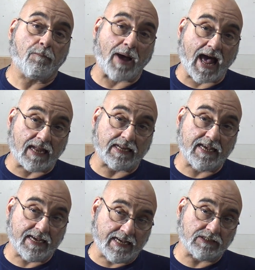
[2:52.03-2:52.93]

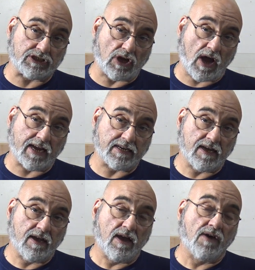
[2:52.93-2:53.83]
poly inside
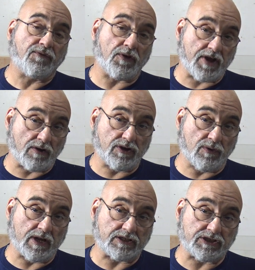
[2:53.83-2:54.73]
for their
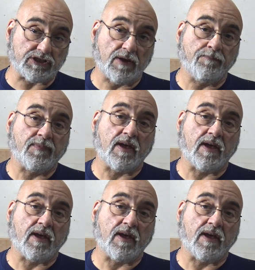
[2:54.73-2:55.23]
units,